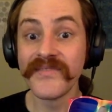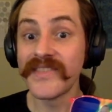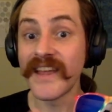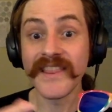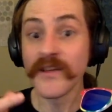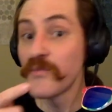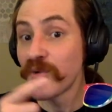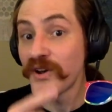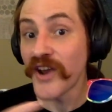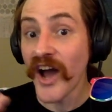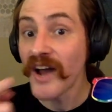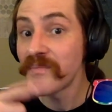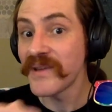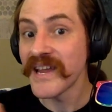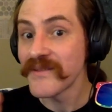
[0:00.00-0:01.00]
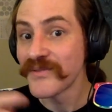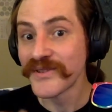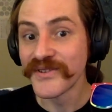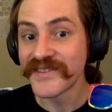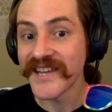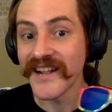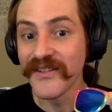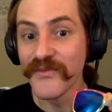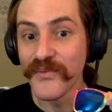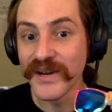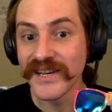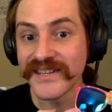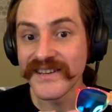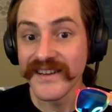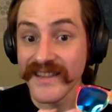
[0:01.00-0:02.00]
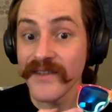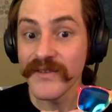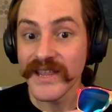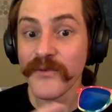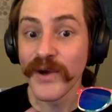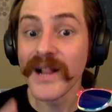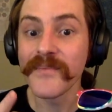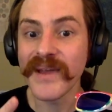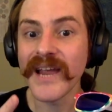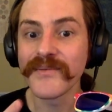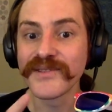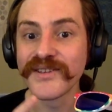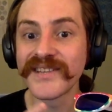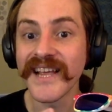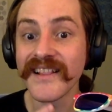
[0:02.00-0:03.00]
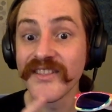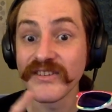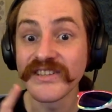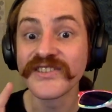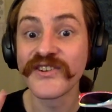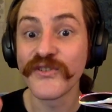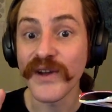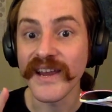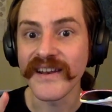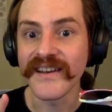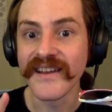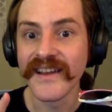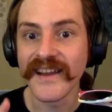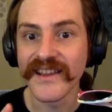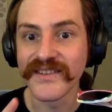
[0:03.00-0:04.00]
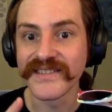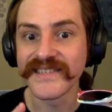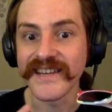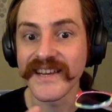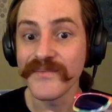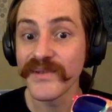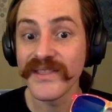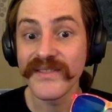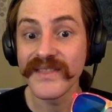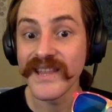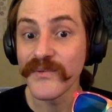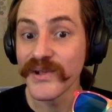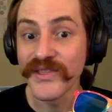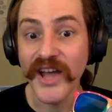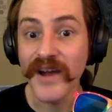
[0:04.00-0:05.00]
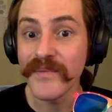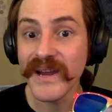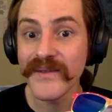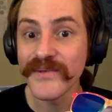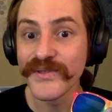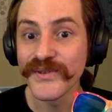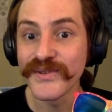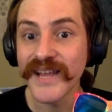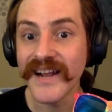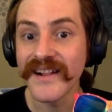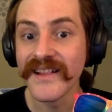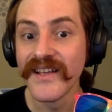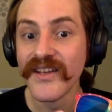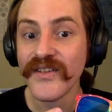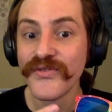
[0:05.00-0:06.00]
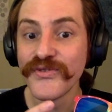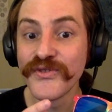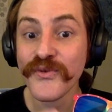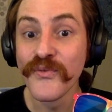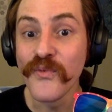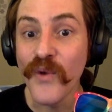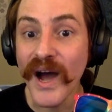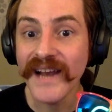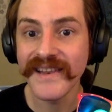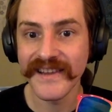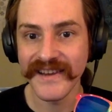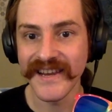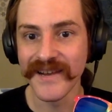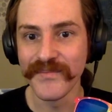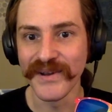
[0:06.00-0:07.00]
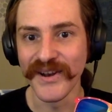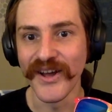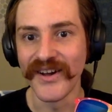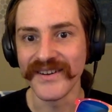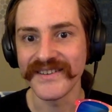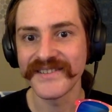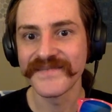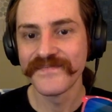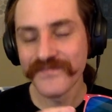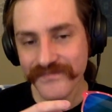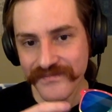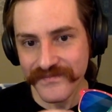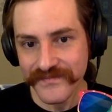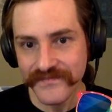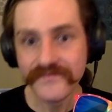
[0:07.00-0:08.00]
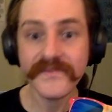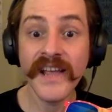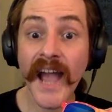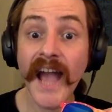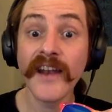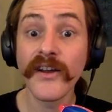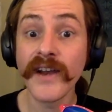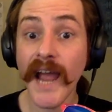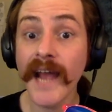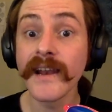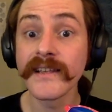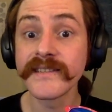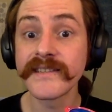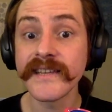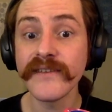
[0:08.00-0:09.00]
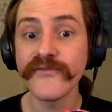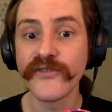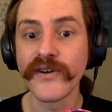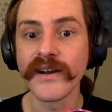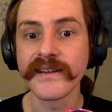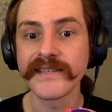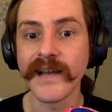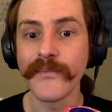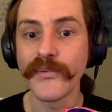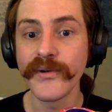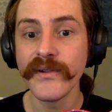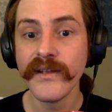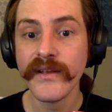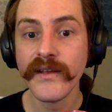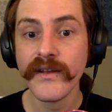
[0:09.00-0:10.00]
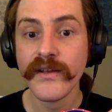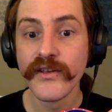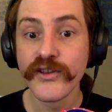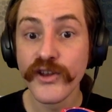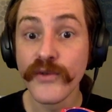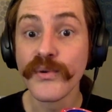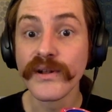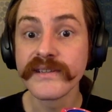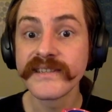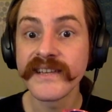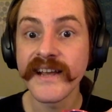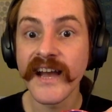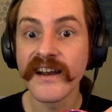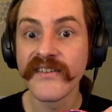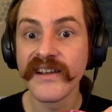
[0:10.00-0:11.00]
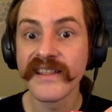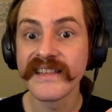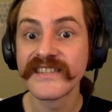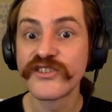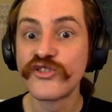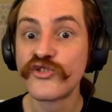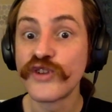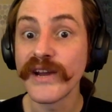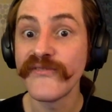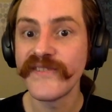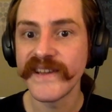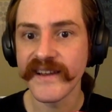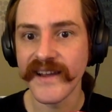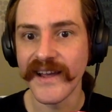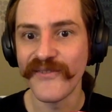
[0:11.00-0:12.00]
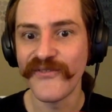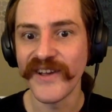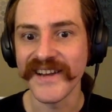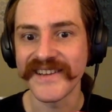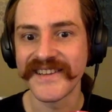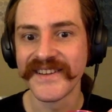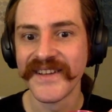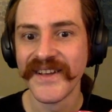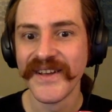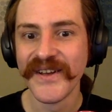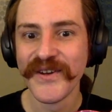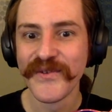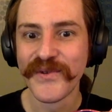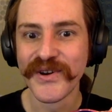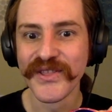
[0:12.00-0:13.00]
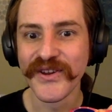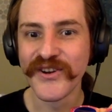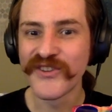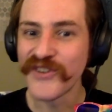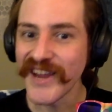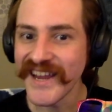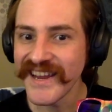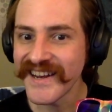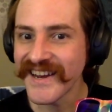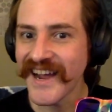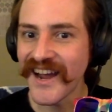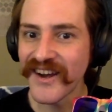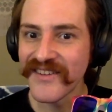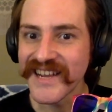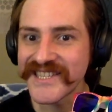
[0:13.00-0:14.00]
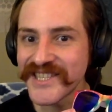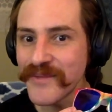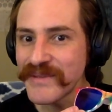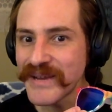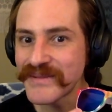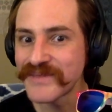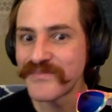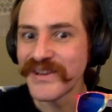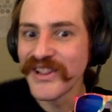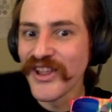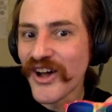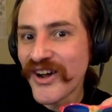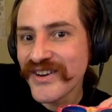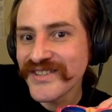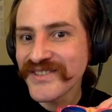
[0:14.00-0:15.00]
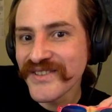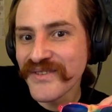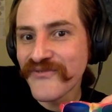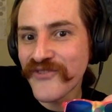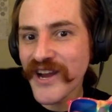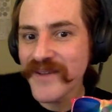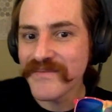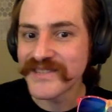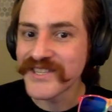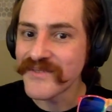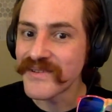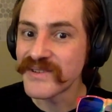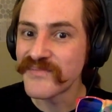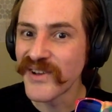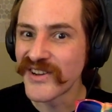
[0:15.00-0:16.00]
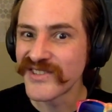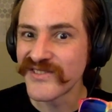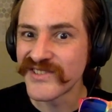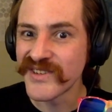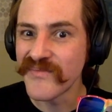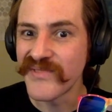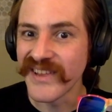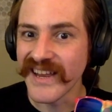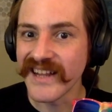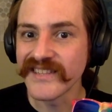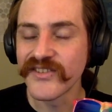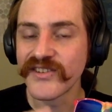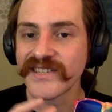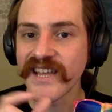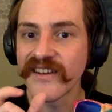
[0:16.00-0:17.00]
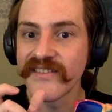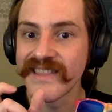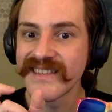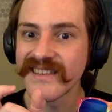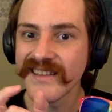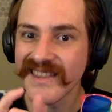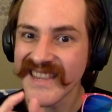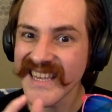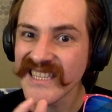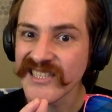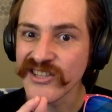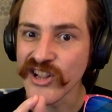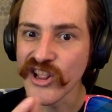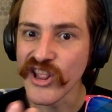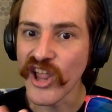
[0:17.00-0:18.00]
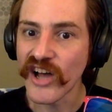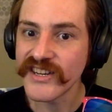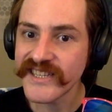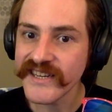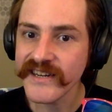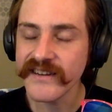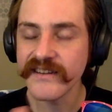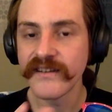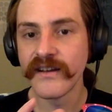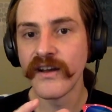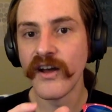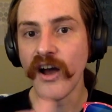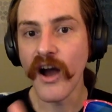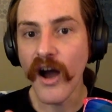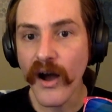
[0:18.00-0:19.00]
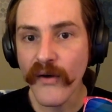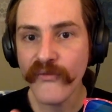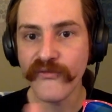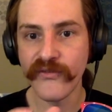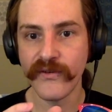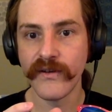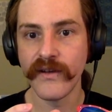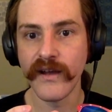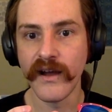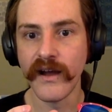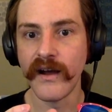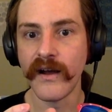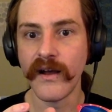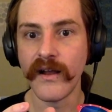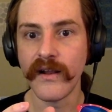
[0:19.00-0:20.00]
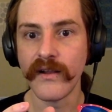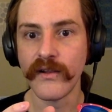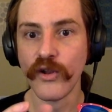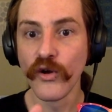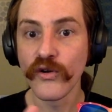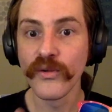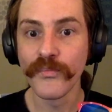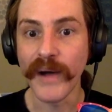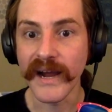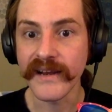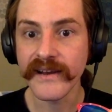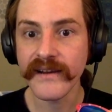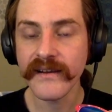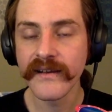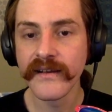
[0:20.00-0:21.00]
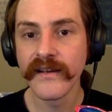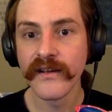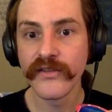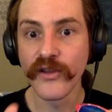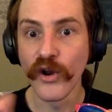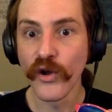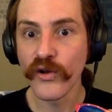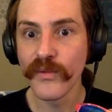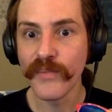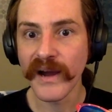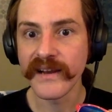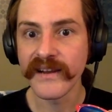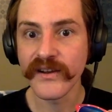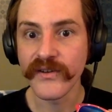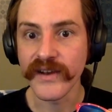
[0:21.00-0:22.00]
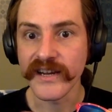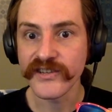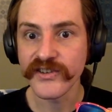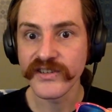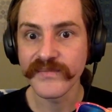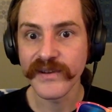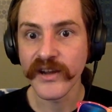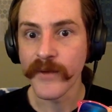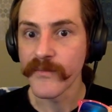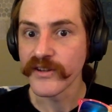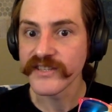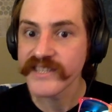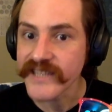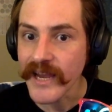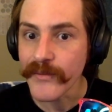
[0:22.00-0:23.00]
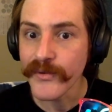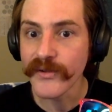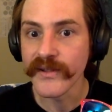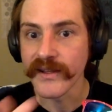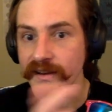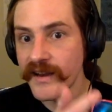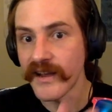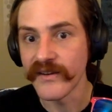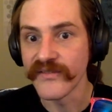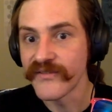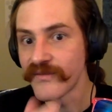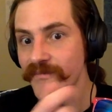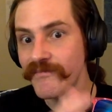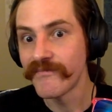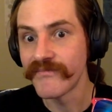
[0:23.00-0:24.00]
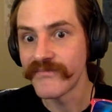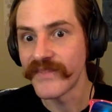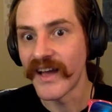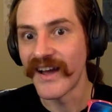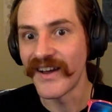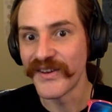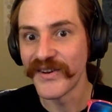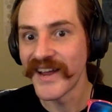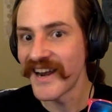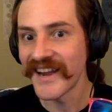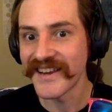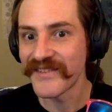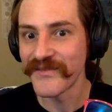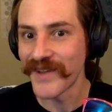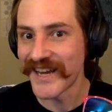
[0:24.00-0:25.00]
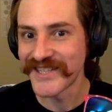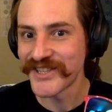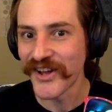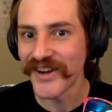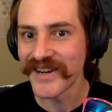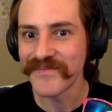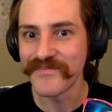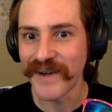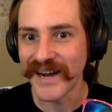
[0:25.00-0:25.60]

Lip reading: that they would not be able to tell which, they will be able to tell there is green in the scene, but they will not be able to tell to what it belongs. And on LSD, for example, you will see kind of like this drifting effect where the green kind of like sometimes belongs to the frame and sometimes belongs to something else. There is kind of this dislodging of local binding. The local binding connections become unstable and kind of you get like exotic